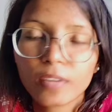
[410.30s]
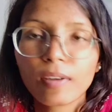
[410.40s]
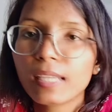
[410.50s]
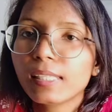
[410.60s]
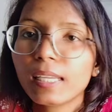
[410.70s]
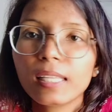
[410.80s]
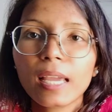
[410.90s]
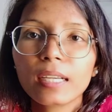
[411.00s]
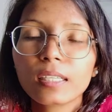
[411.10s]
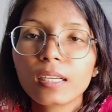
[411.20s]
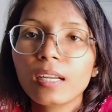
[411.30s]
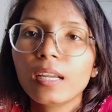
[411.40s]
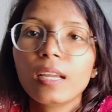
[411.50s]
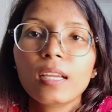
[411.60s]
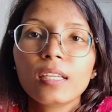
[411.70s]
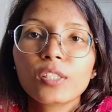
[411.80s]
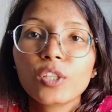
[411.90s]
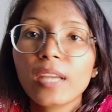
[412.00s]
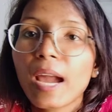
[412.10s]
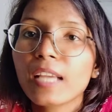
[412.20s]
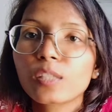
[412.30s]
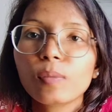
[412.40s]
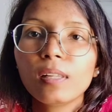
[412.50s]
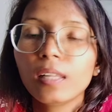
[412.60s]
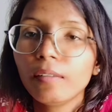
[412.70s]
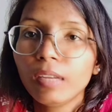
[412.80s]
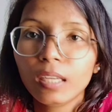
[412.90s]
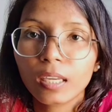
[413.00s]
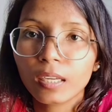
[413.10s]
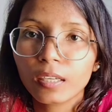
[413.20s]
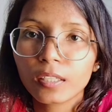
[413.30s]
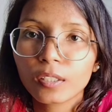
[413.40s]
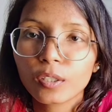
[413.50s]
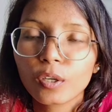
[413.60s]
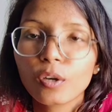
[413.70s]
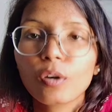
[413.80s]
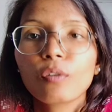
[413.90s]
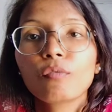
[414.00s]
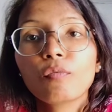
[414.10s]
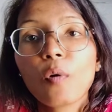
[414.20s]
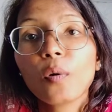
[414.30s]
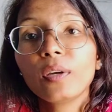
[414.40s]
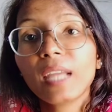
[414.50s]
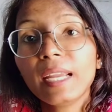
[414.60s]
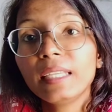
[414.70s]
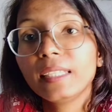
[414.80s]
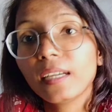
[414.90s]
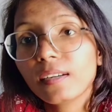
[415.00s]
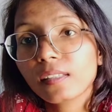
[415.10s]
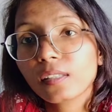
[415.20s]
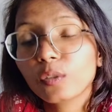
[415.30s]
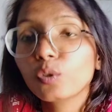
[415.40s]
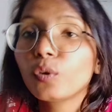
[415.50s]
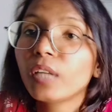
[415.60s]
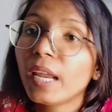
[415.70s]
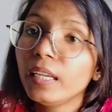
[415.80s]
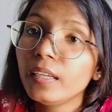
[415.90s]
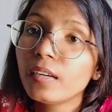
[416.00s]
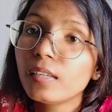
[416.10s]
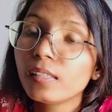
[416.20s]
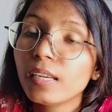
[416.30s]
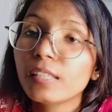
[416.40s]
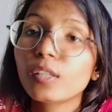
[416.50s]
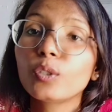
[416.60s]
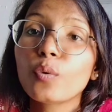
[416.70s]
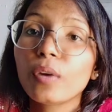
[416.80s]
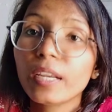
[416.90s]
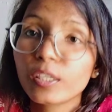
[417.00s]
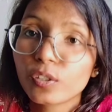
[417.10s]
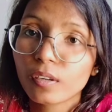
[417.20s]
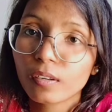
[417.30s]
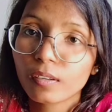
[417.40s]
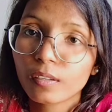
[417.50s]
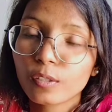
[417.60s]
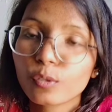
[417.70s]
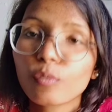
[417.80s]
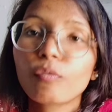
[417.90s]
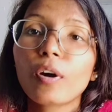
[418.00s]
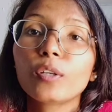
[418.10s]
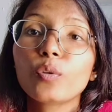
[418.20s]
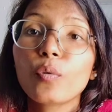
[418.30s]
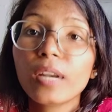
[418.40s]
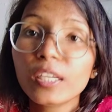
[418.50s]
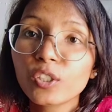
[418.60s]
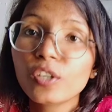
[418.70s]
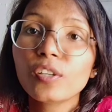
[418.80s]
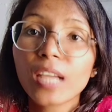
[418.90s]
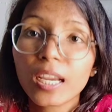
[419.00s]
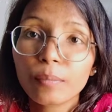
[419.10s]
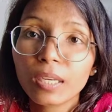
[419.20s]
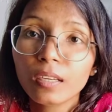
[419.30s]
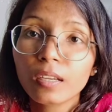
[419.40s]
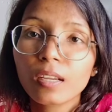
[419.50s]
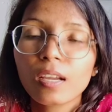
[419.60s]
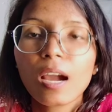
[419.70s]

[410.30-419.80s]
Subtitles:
If I say that she has been living here for 10 years. So 10 years is a duration. So for duration timing,